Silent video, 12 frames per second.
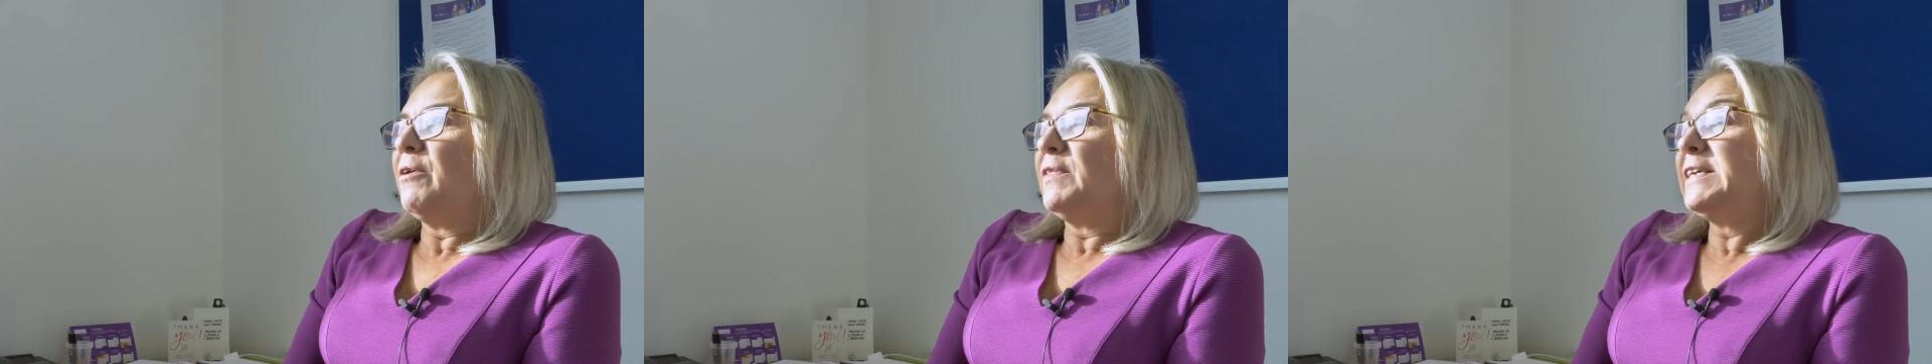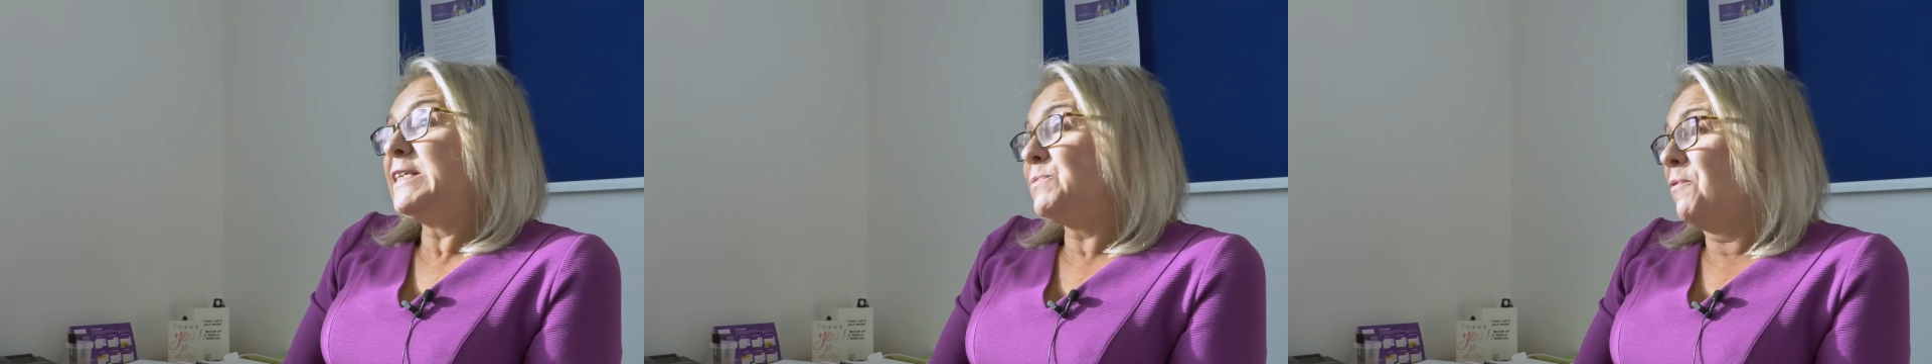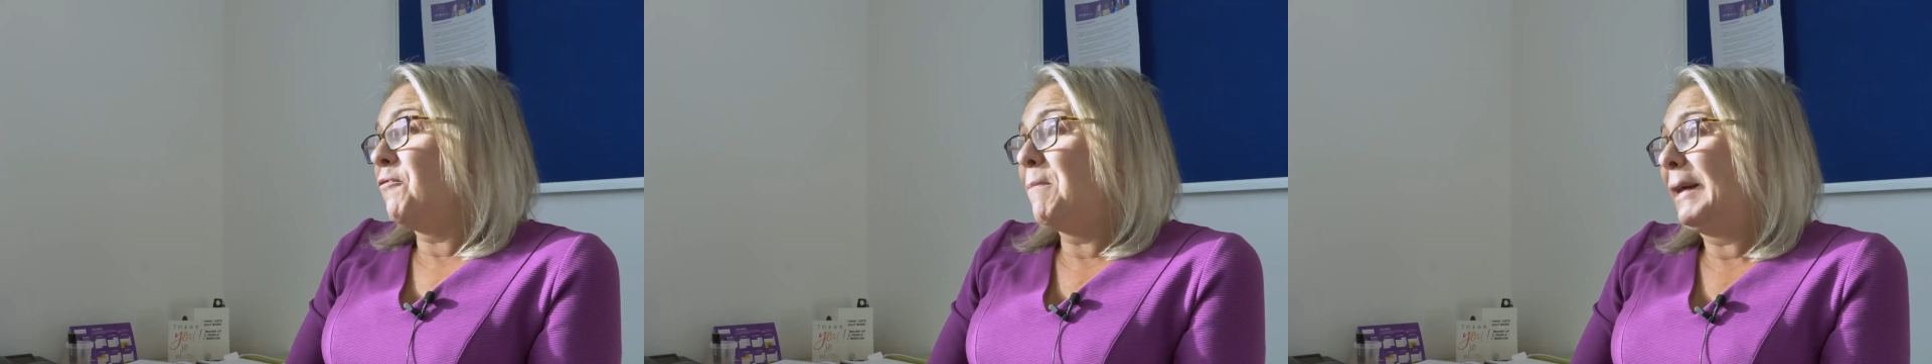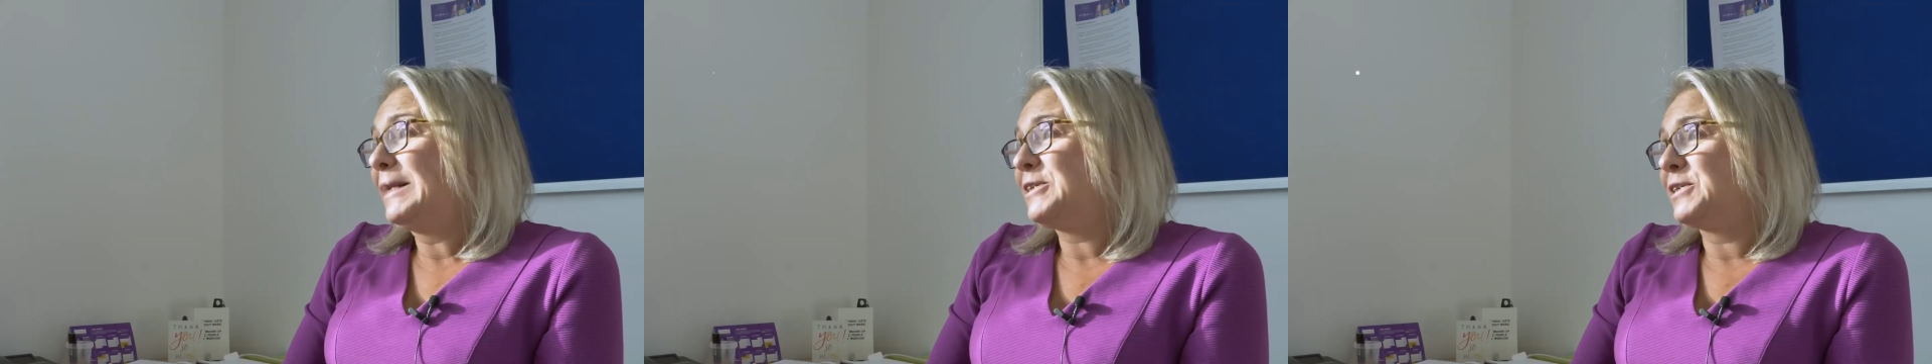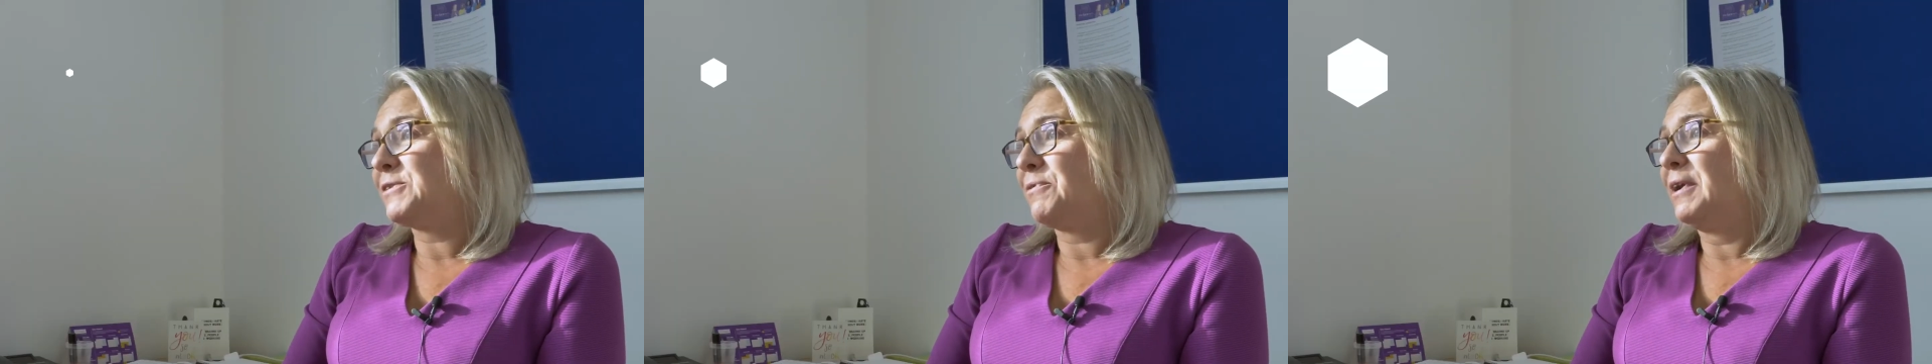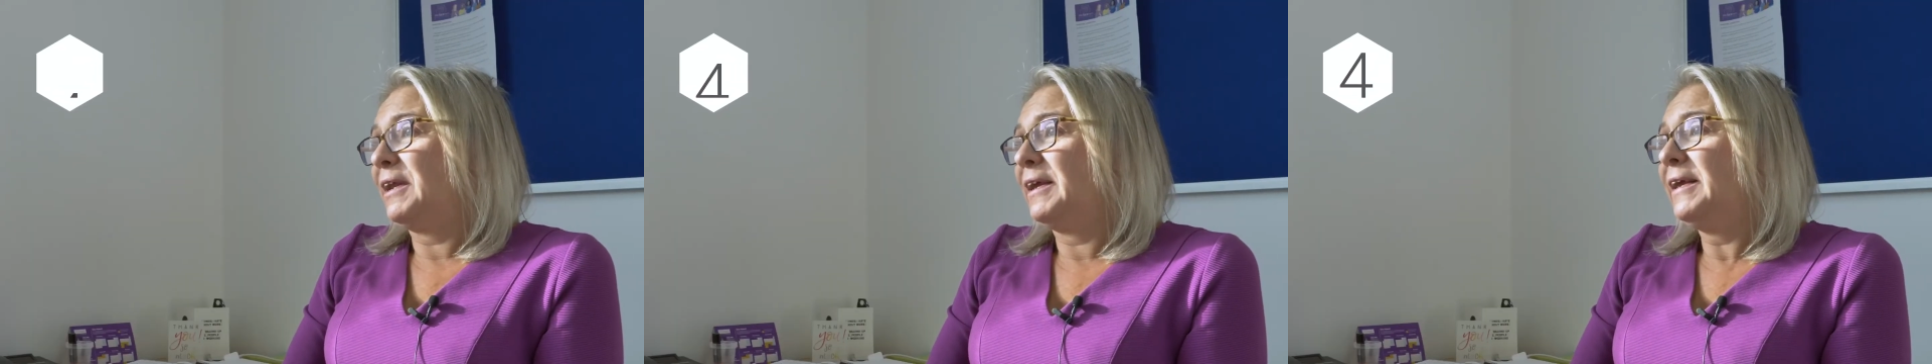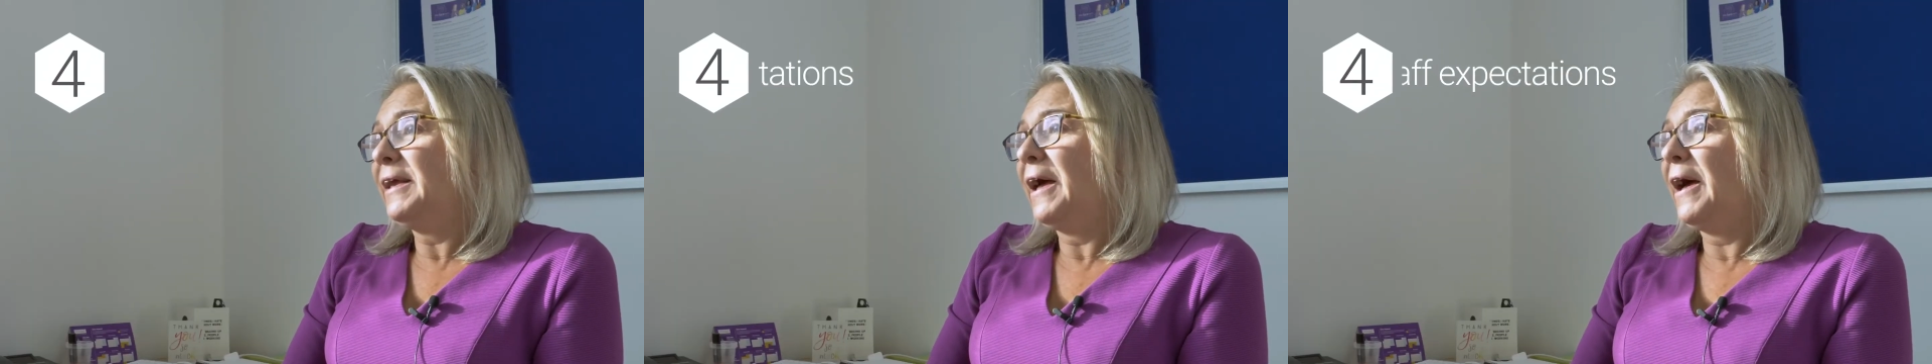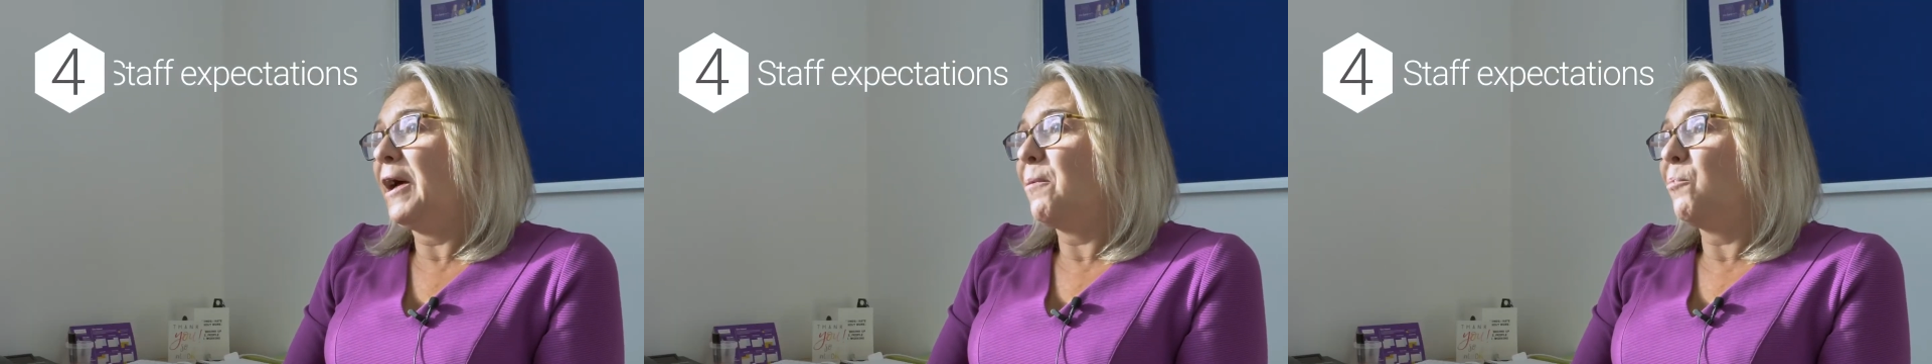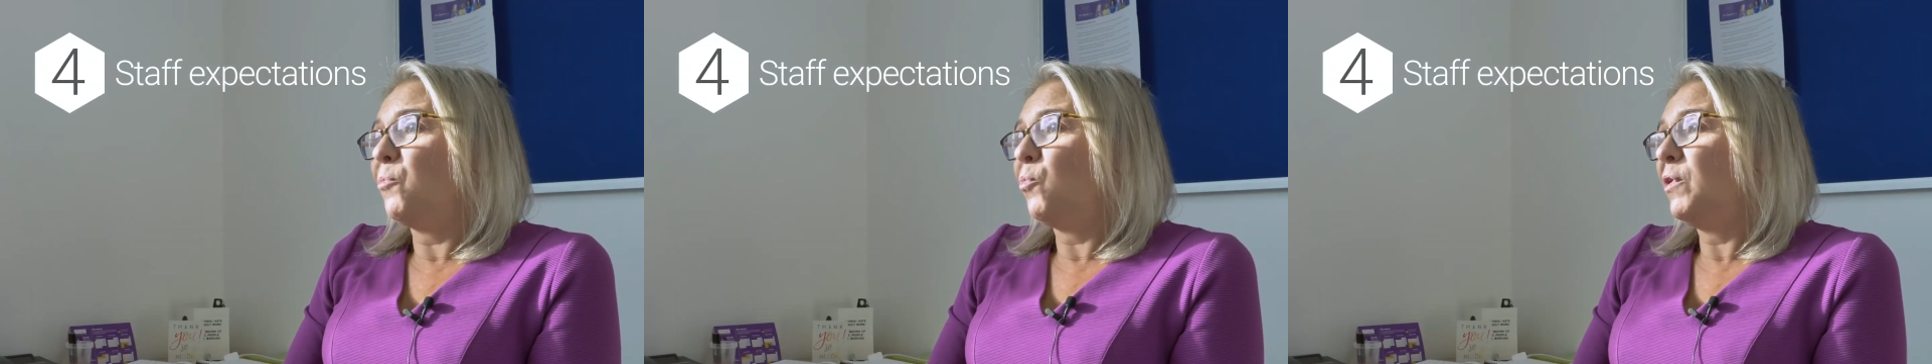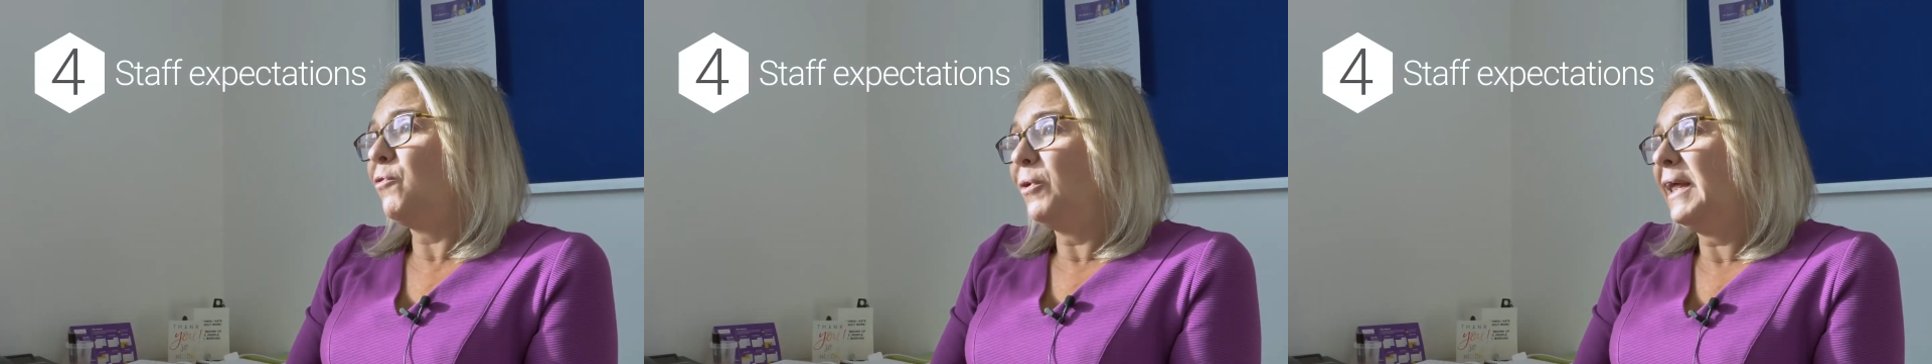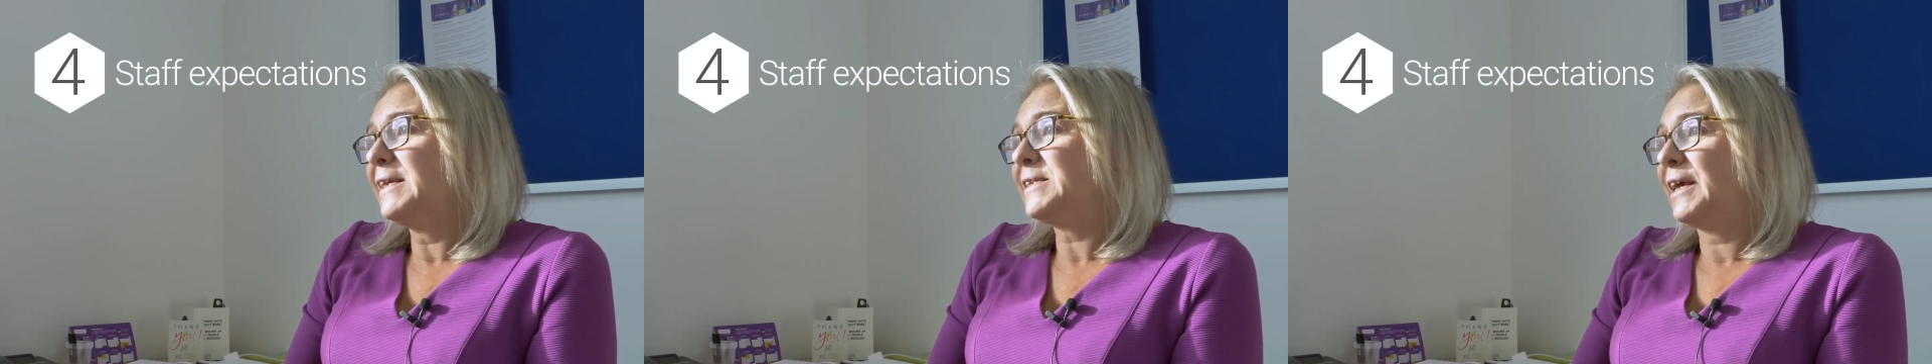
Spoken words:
This is one for managers, really. We've all had